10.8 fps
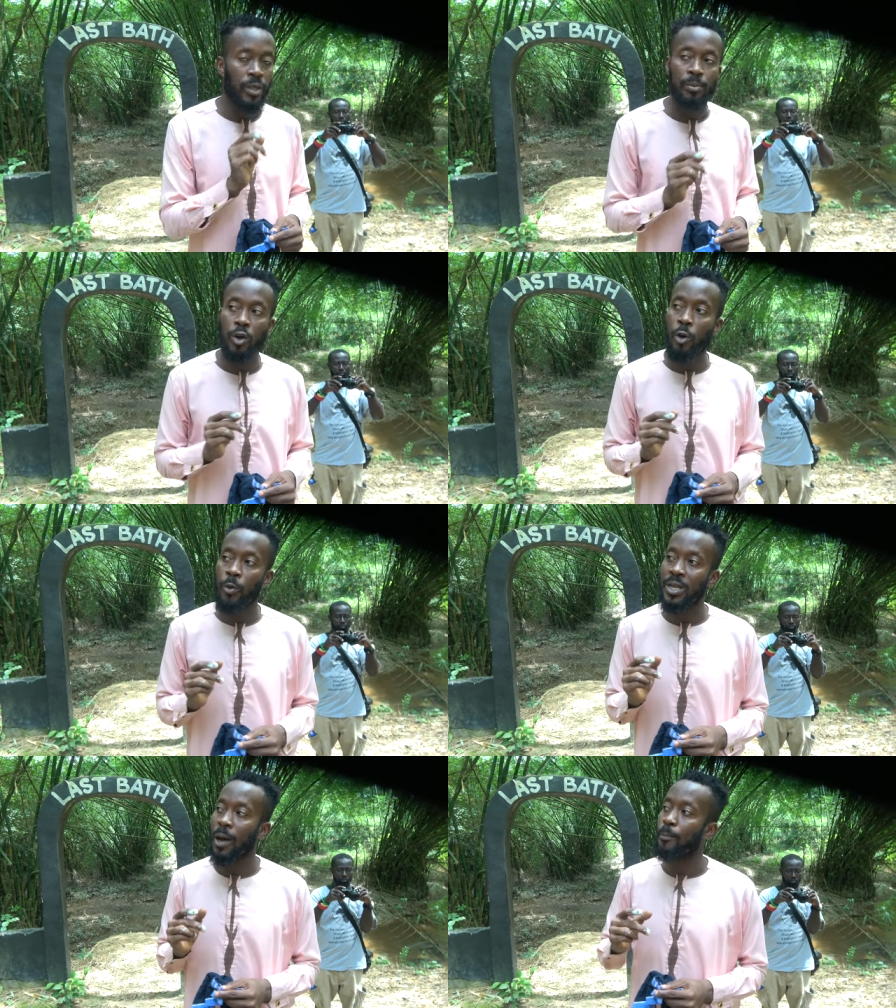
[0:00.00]
Because
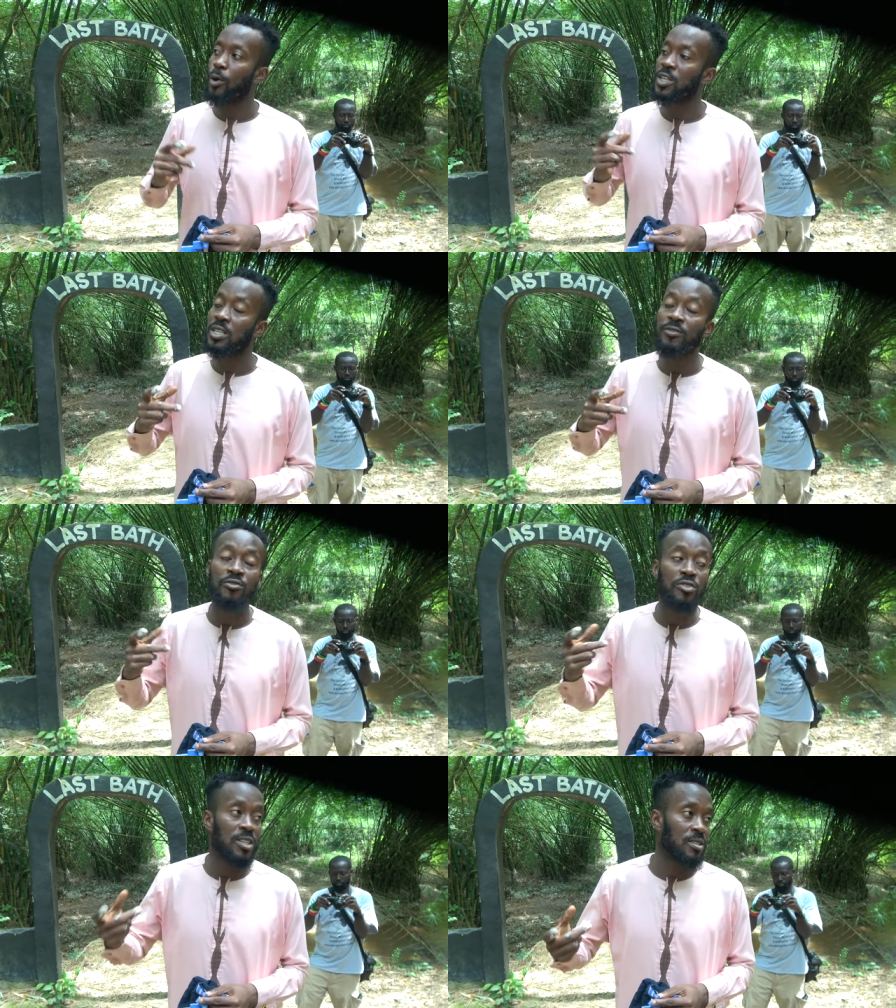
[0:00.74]
with that positive
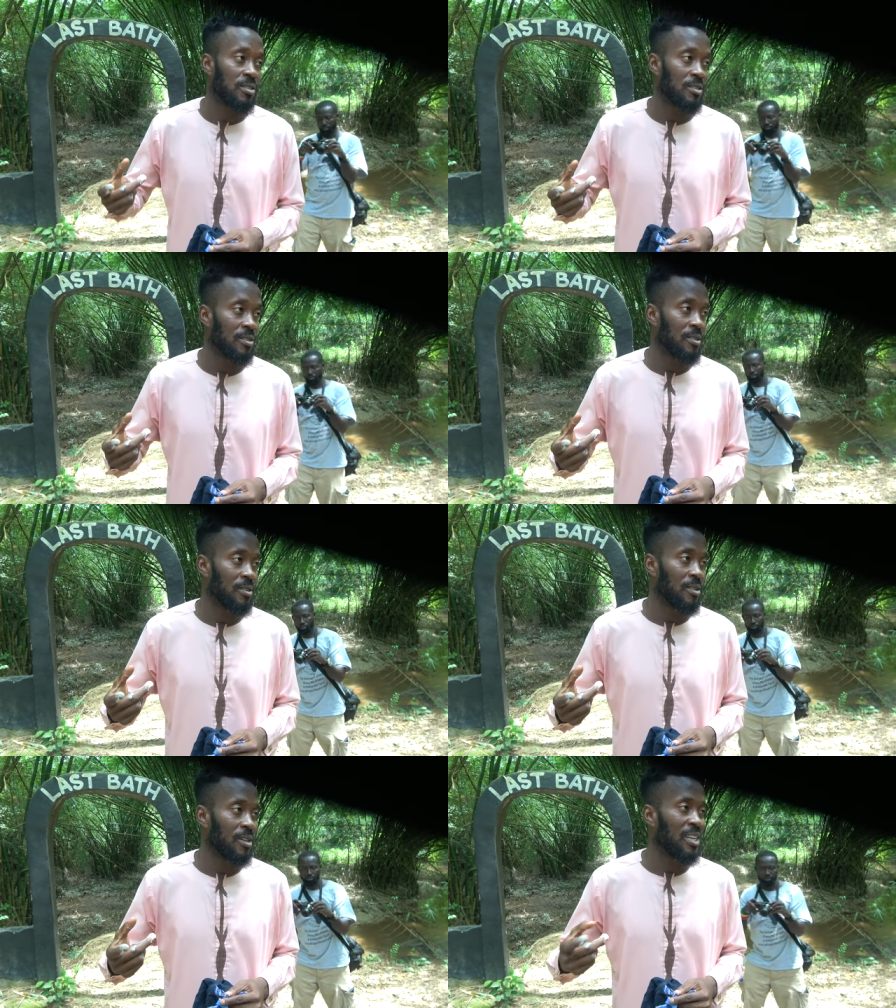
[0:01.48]
trait,
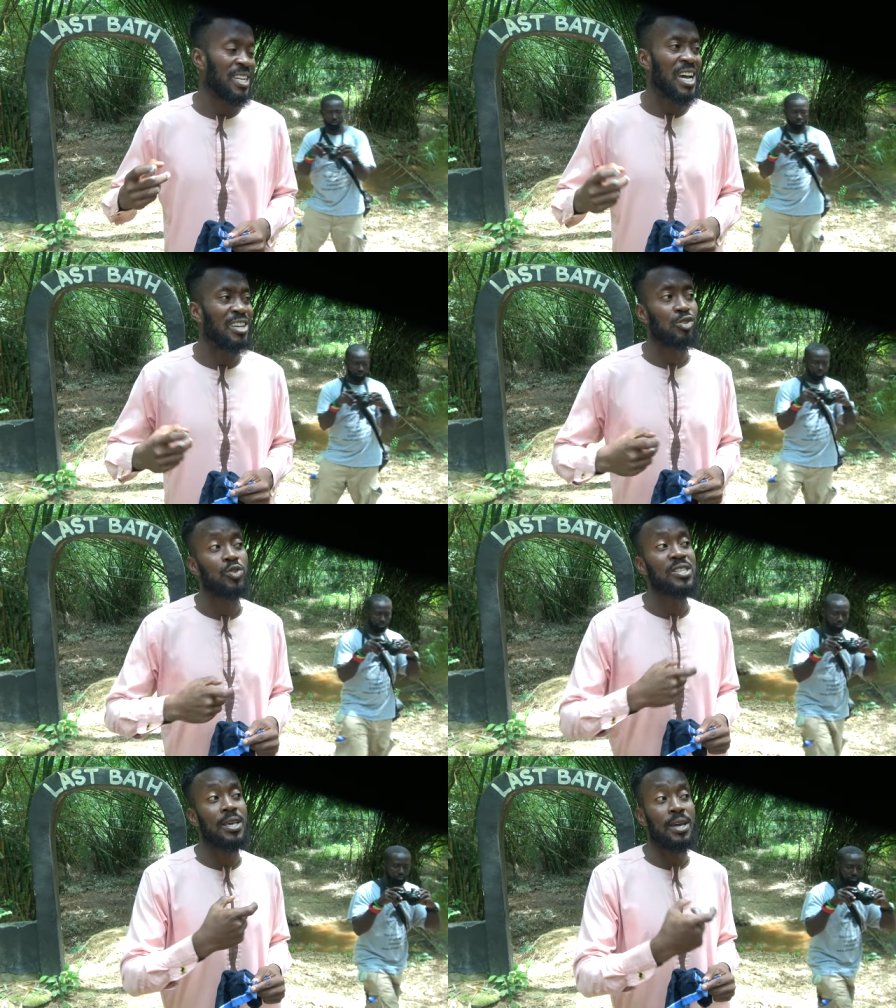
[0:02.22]
they are
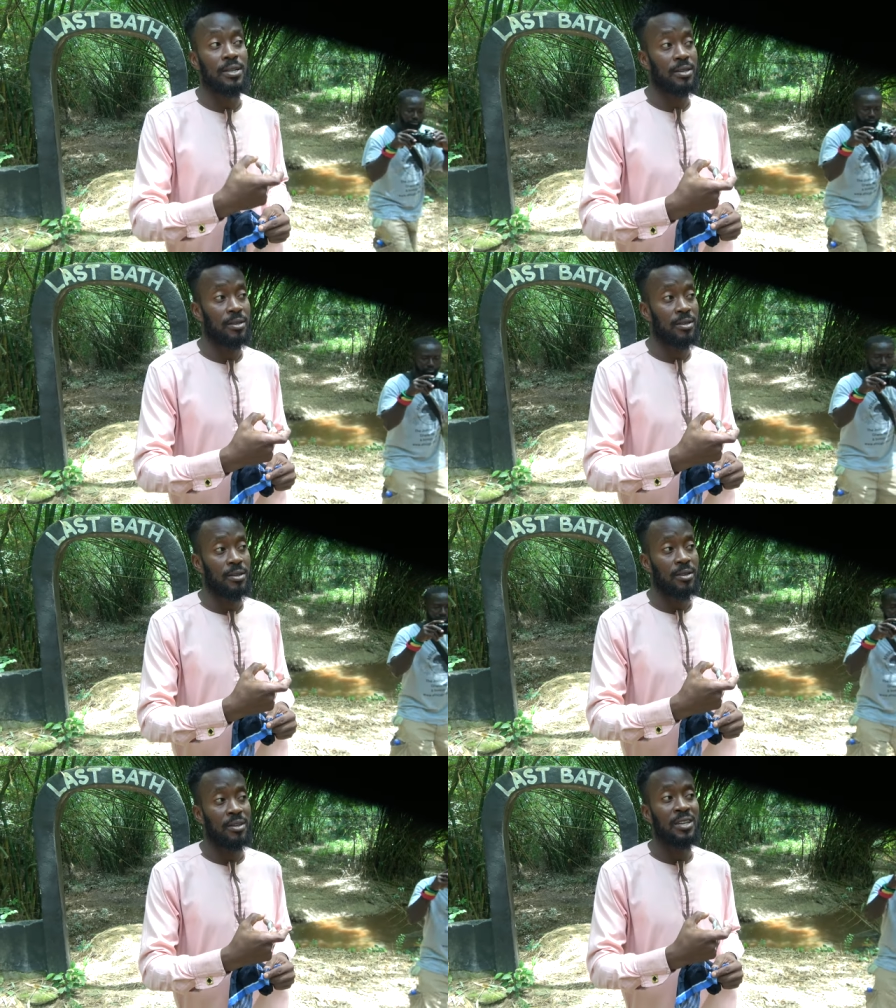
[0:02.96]
so scared
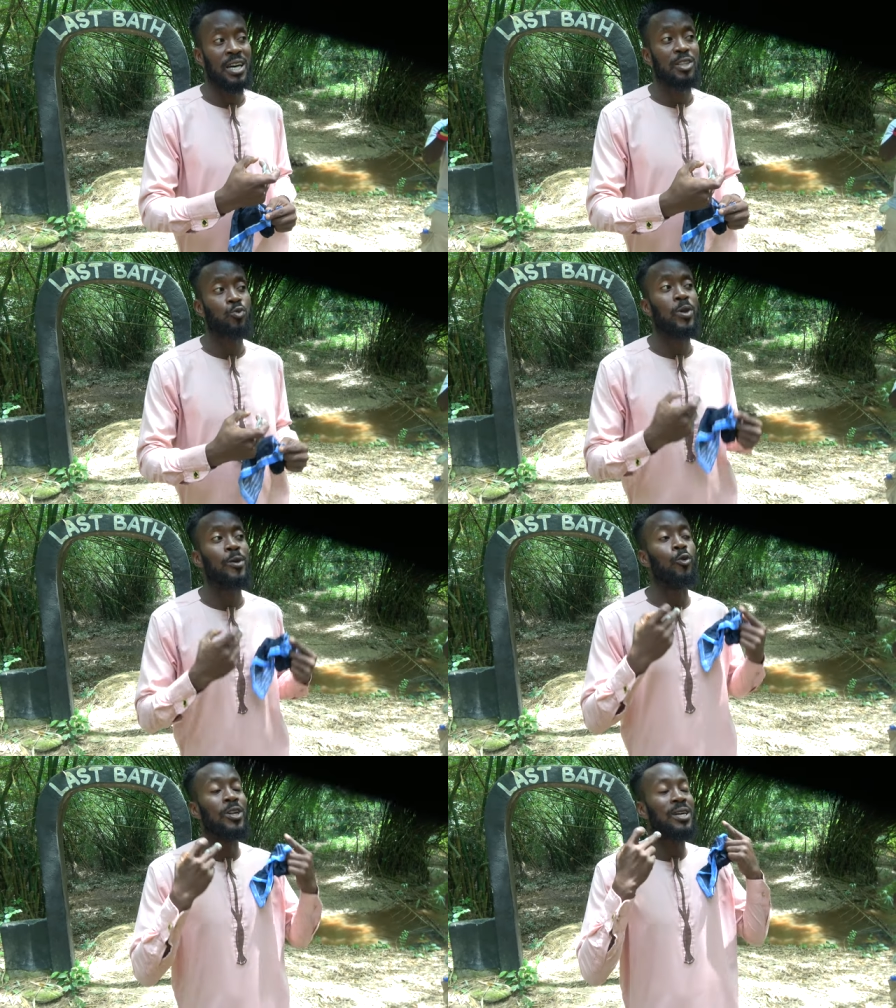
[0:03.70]
that we
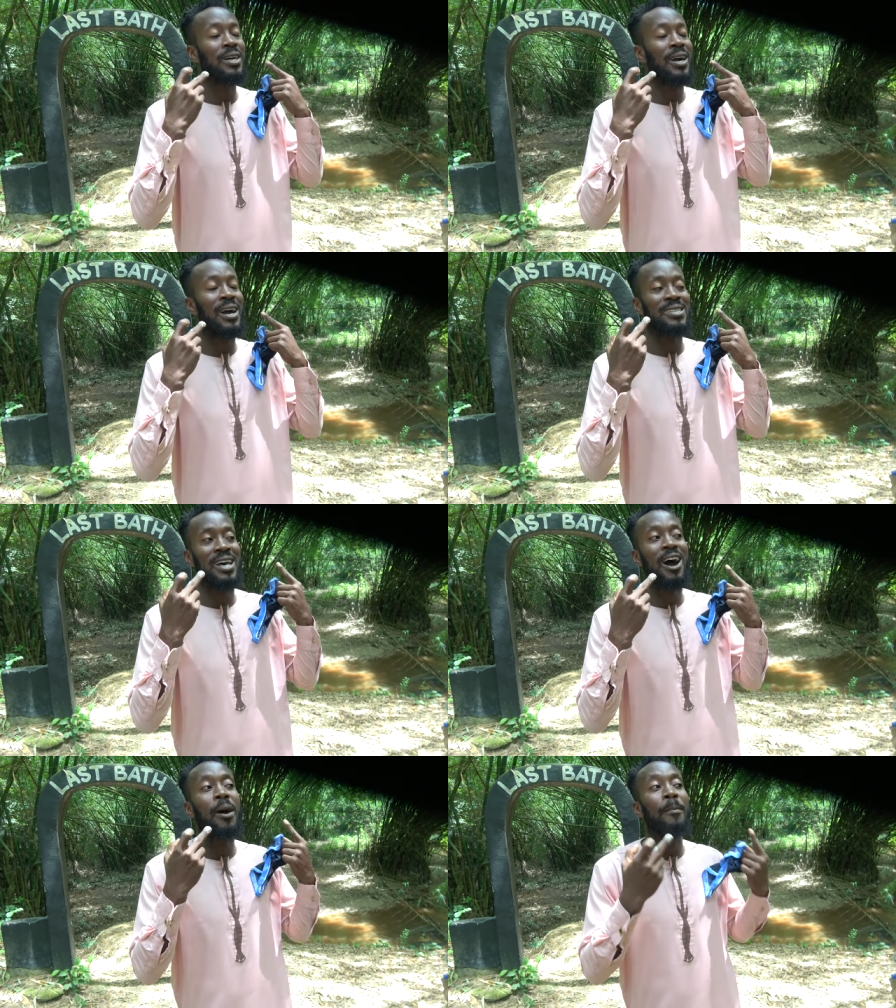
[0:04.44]
would cast
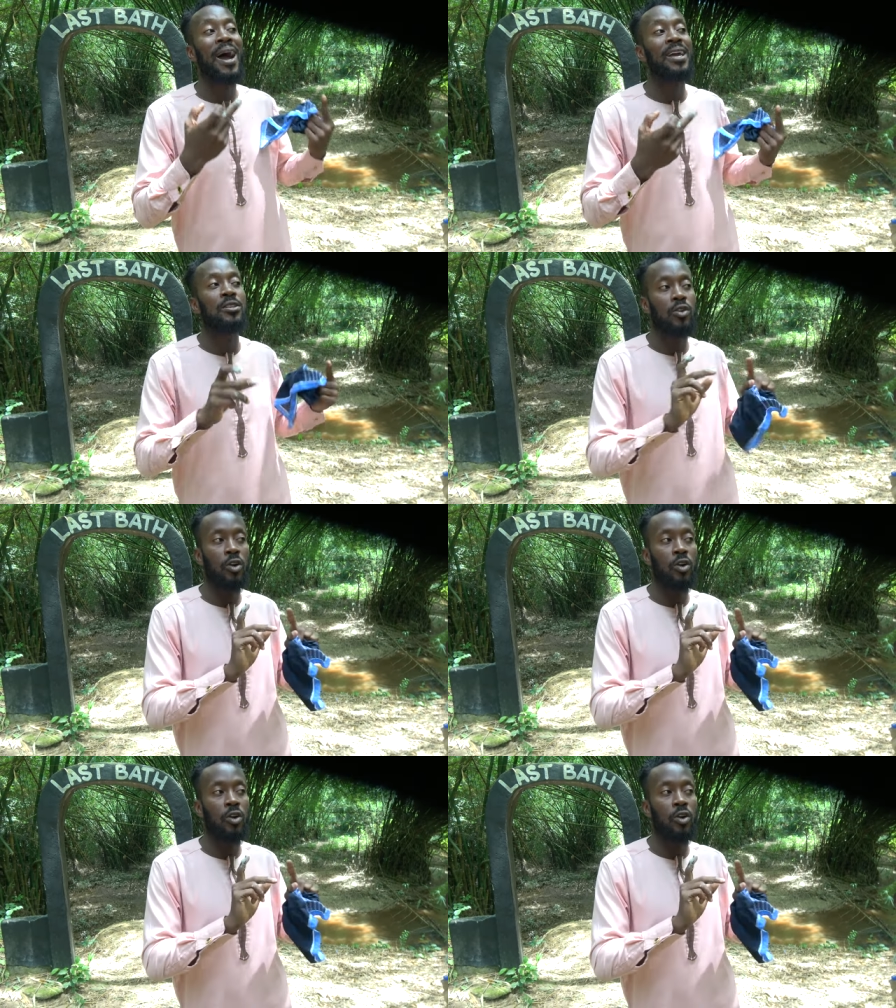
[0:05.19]
our minds